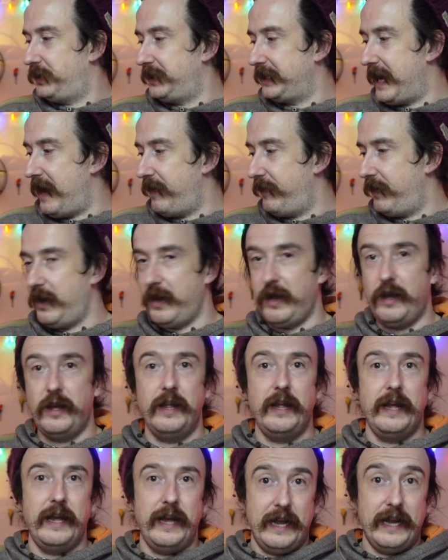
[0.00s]
together,
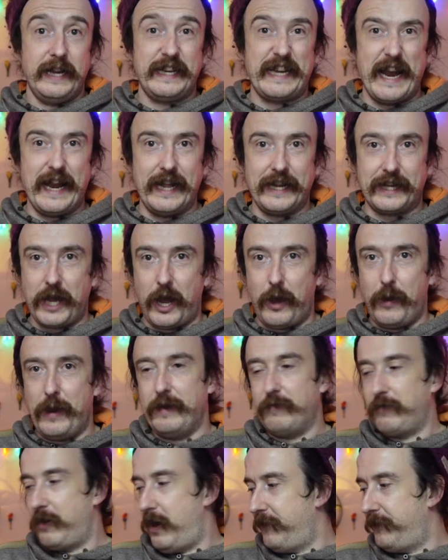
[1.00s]
get it
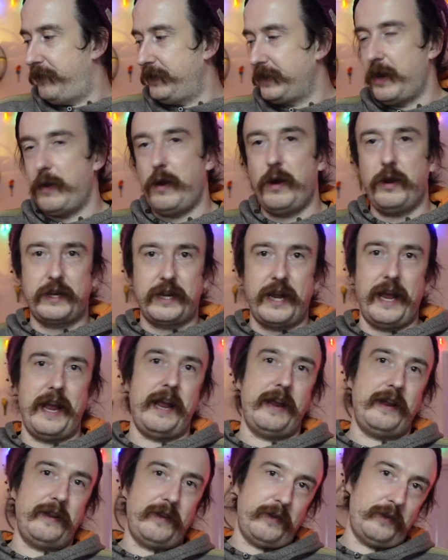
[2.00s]
going, rather than go,
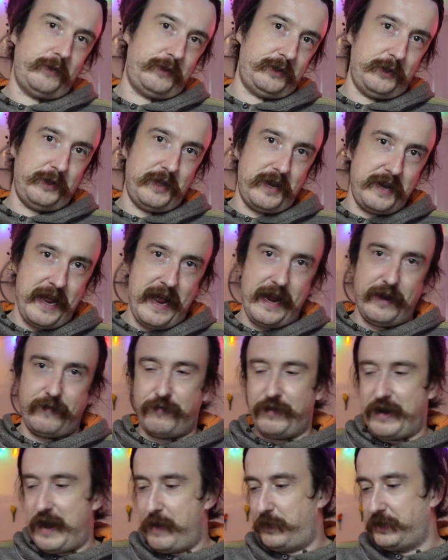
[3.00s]
okay, I'll do the neck
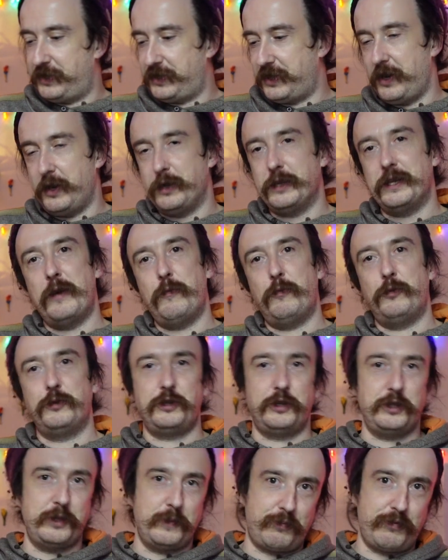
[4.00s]
for an episode and then we'll
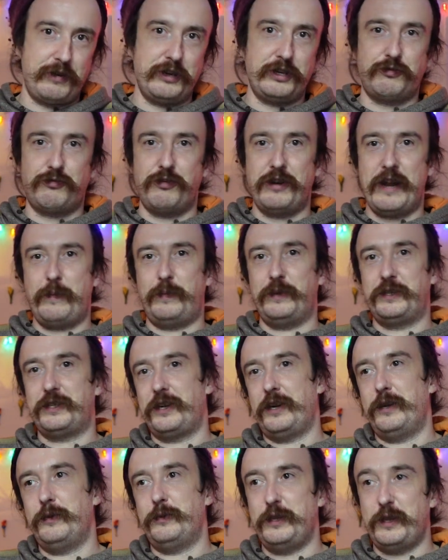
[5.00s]
do the bridge for an
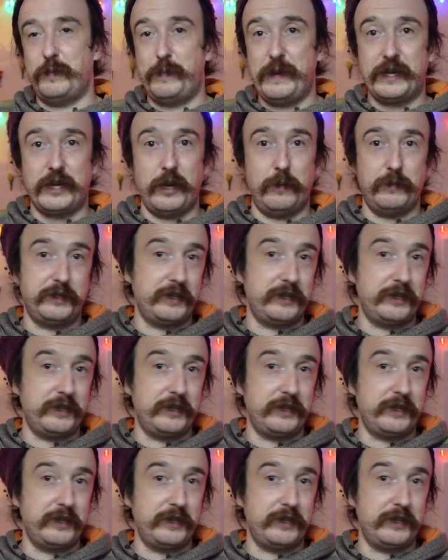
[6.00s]
episode, we'll do the pickup.